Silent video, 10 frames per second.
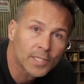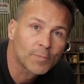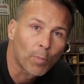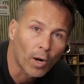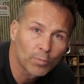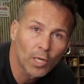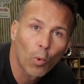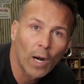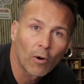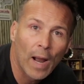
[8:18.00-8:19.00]
Spark plug
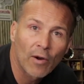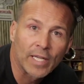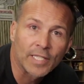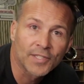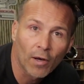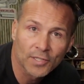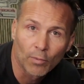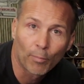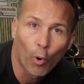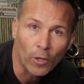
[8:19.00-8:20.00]
wire routing is also
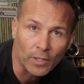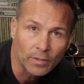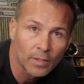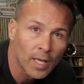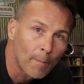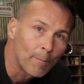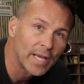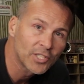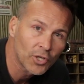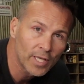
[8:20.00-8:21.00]
important.
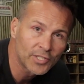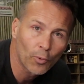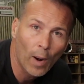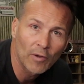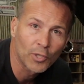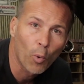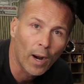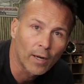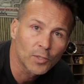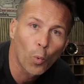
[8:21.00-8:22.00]
Make sure that you route your
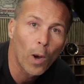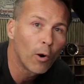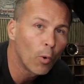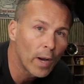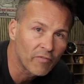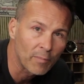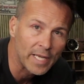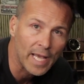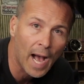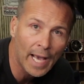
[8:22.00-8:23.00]
wires well away from
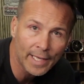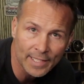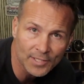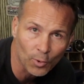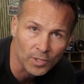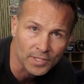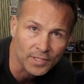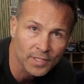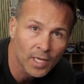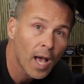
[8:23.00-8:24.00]
any high heat
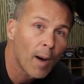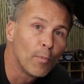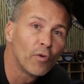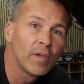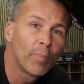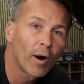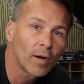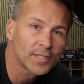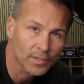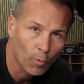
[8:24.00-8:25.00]
sources, moving
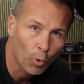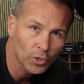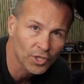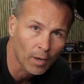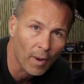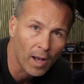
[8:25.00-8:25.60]
parts, or sharp